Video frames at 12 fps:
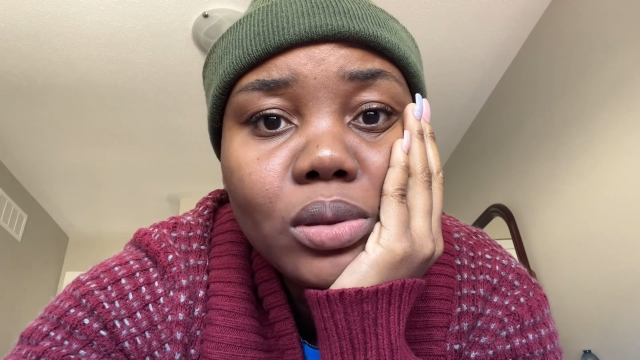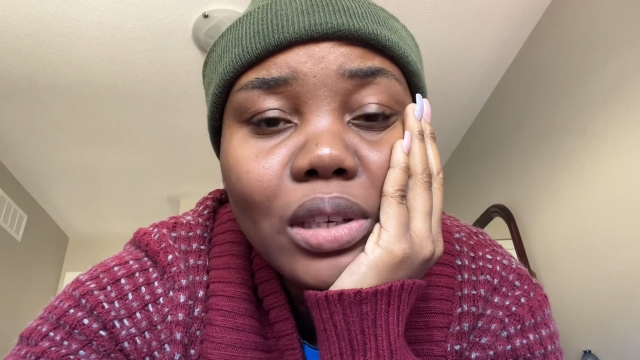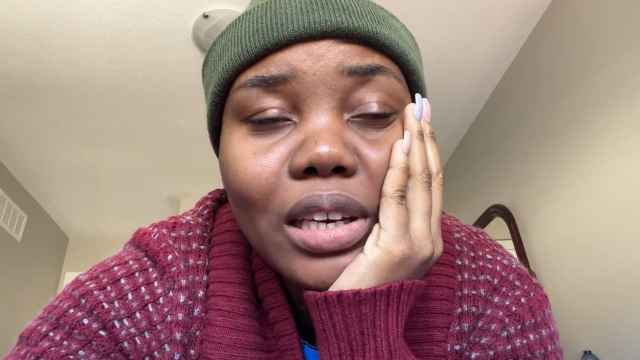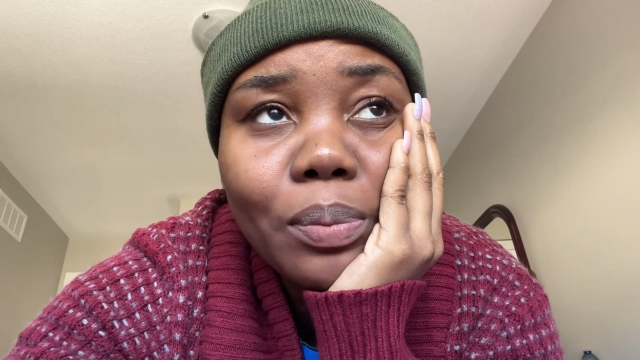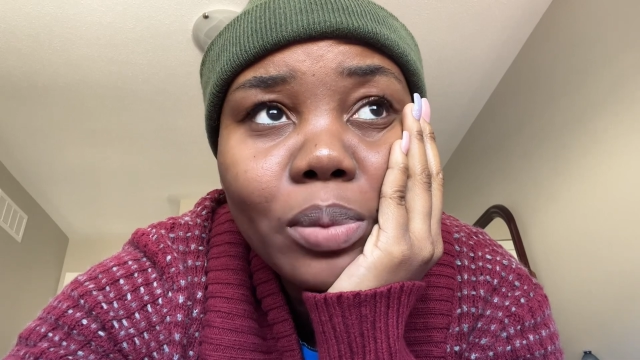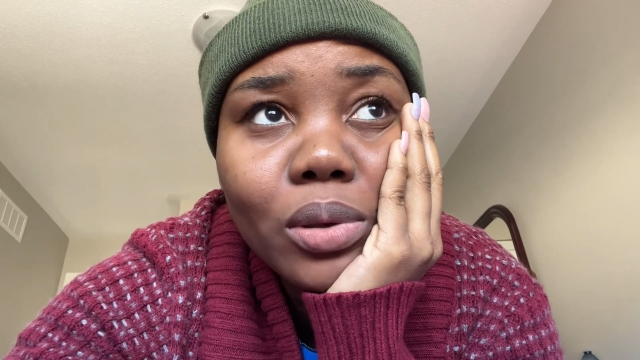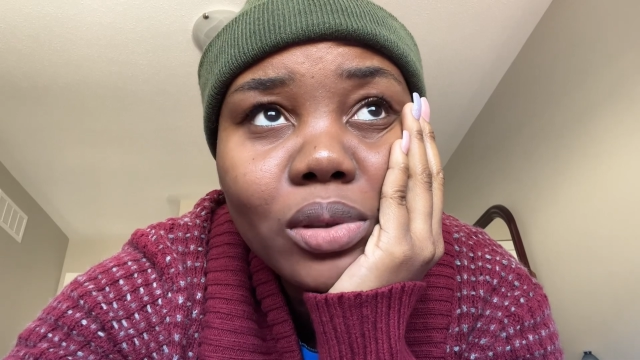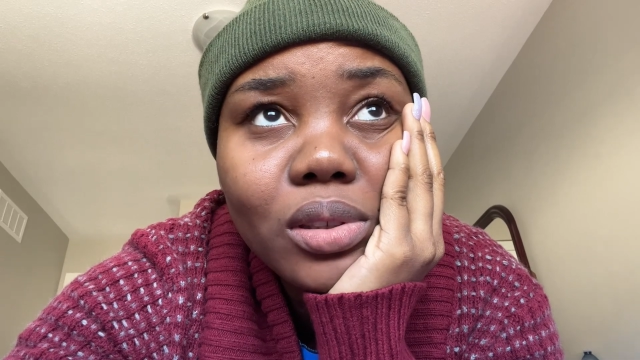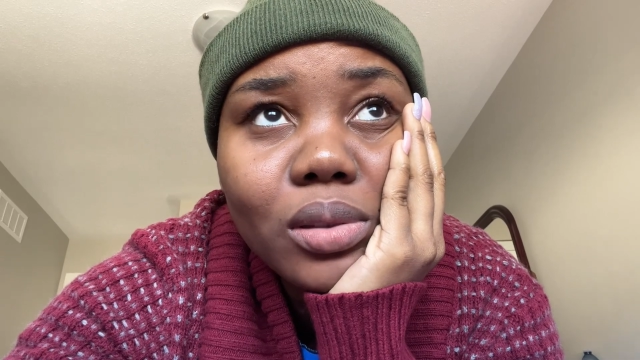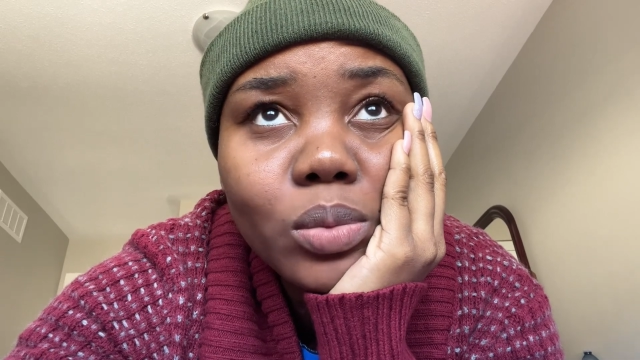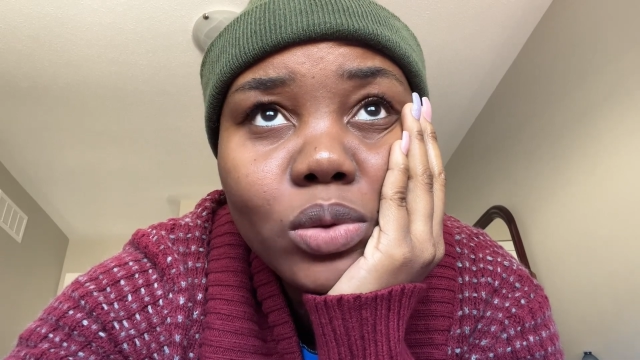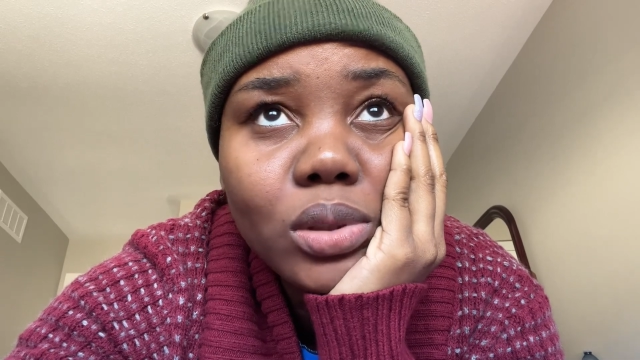airport
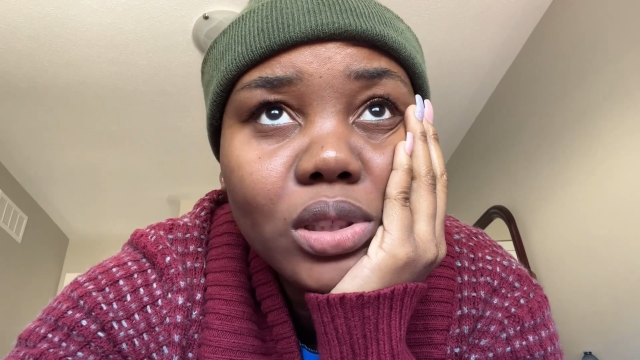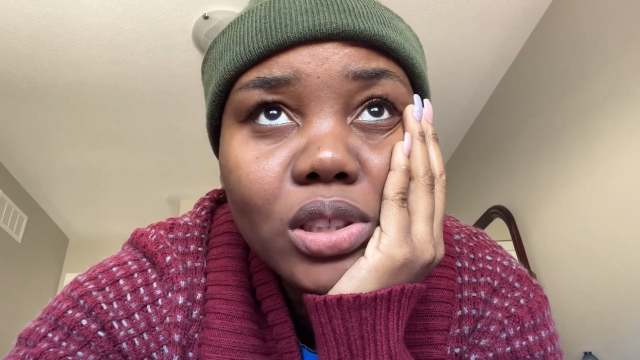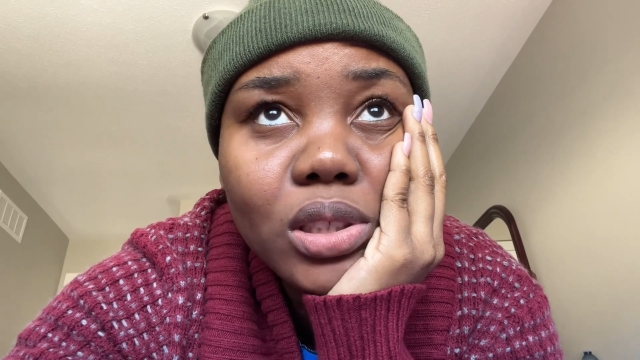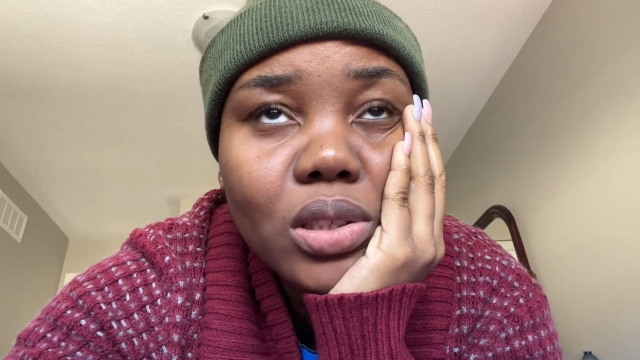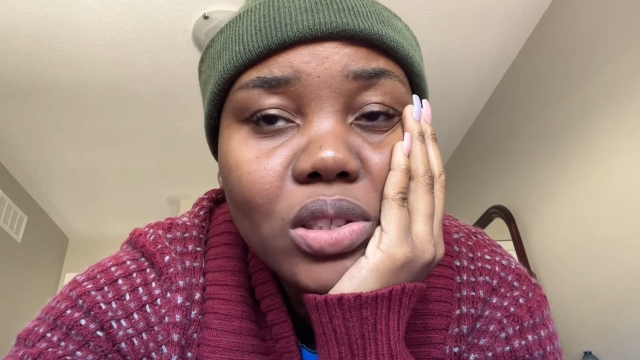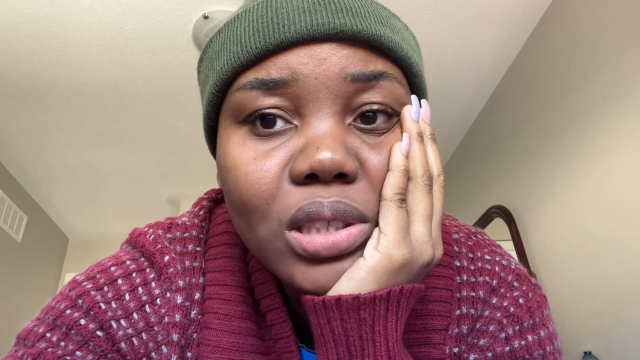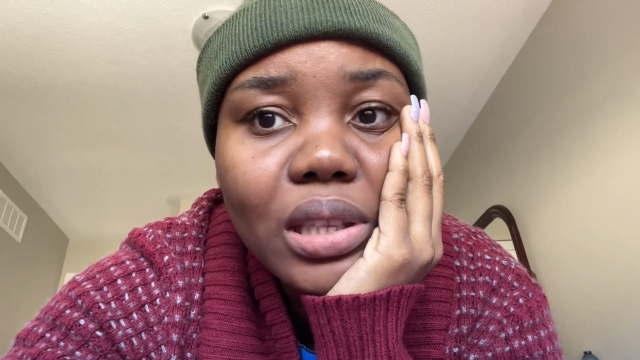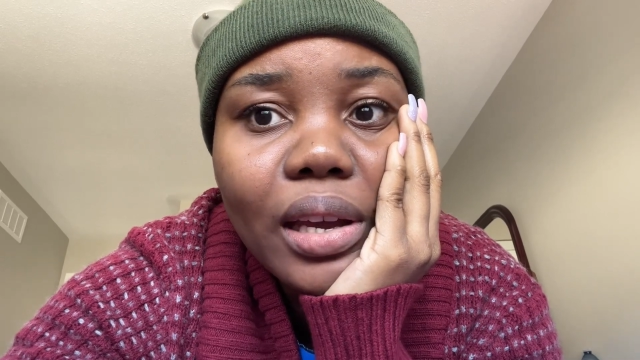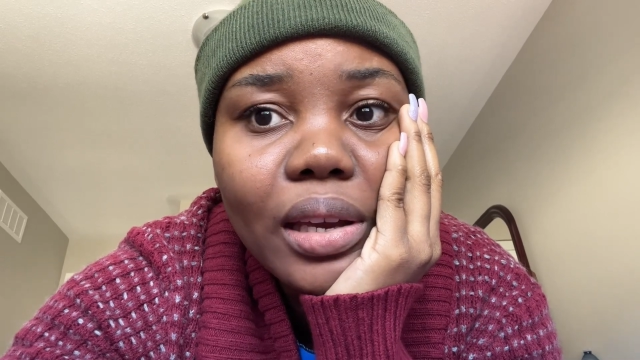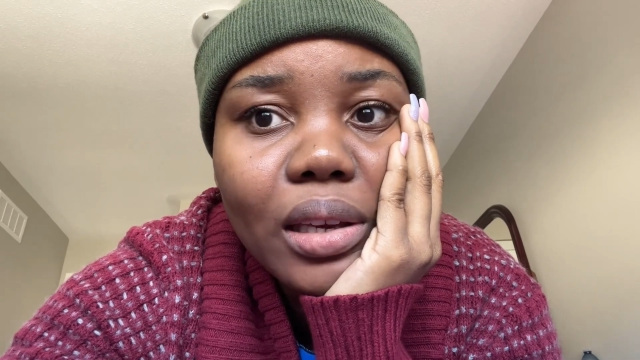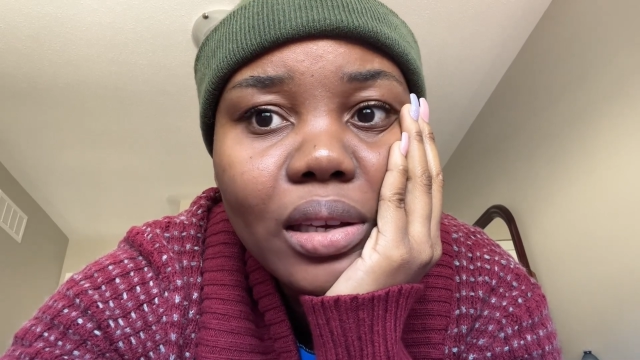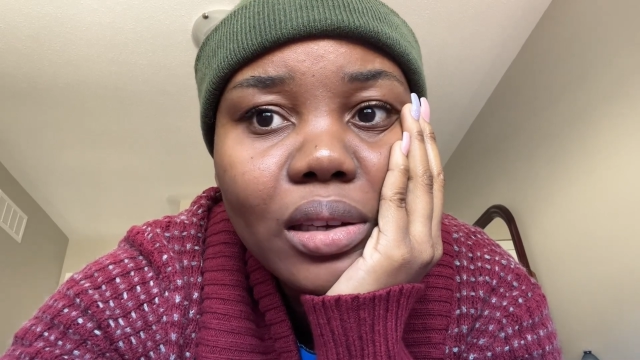Bureau de Change is
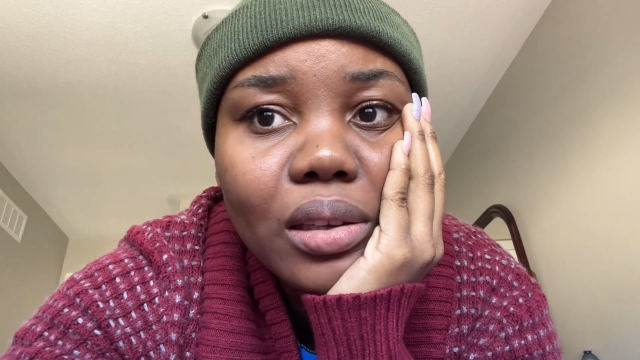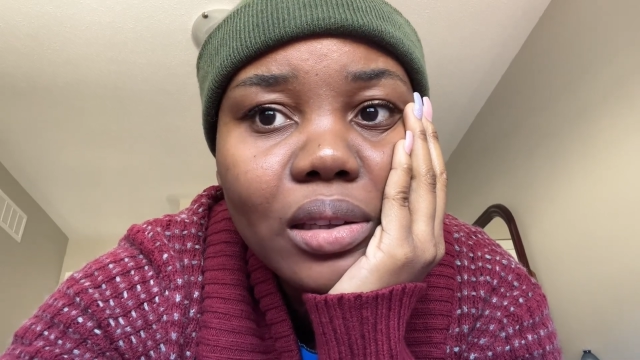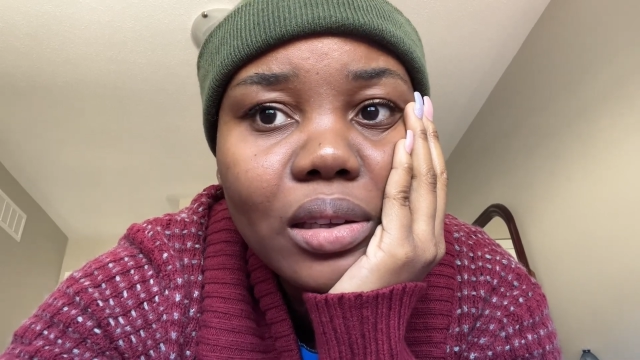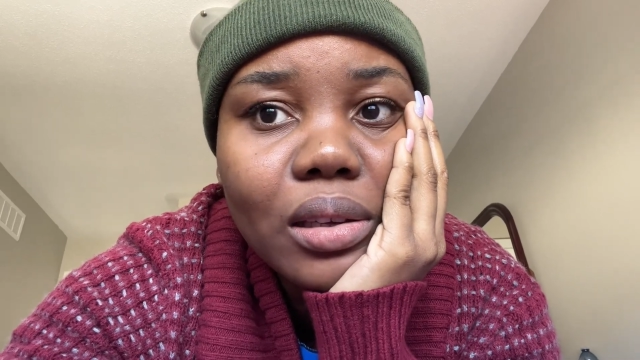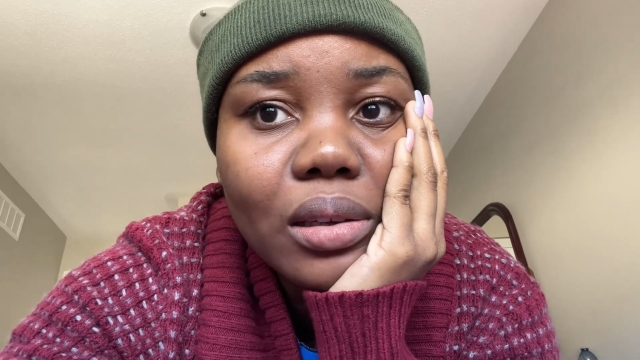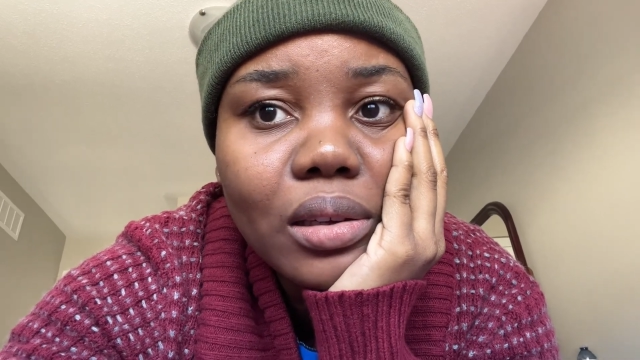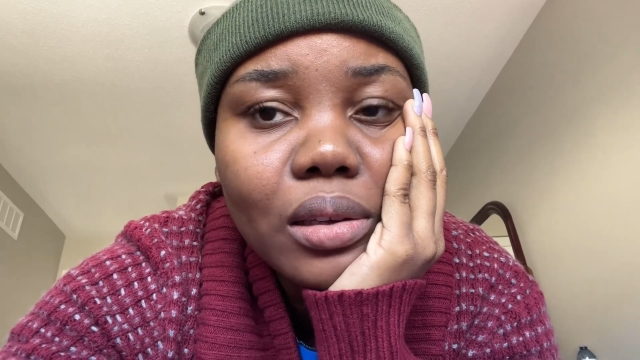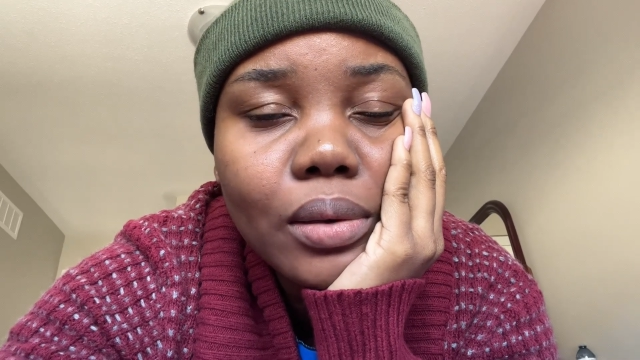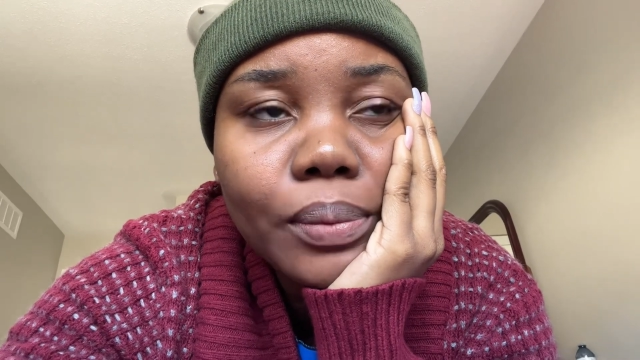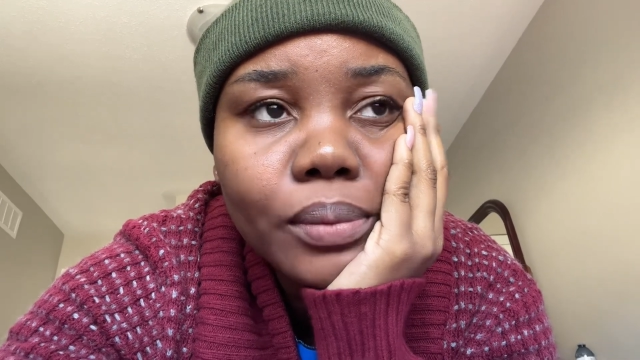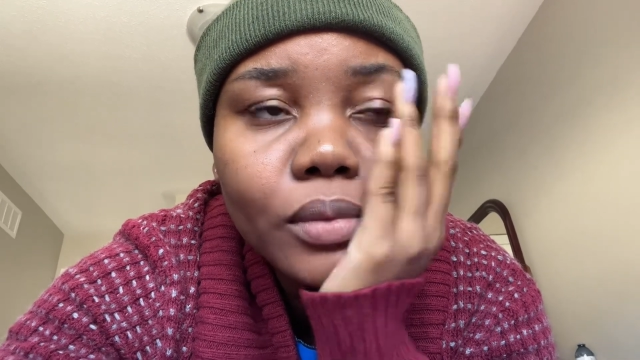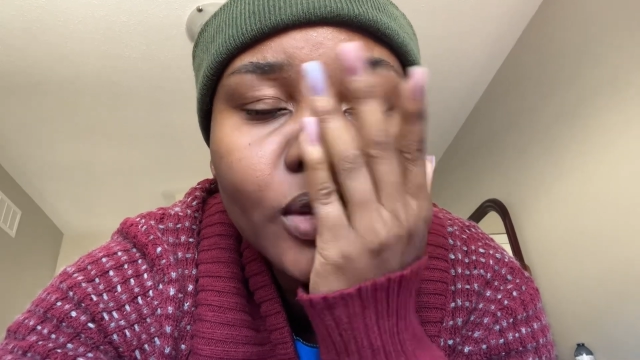like the,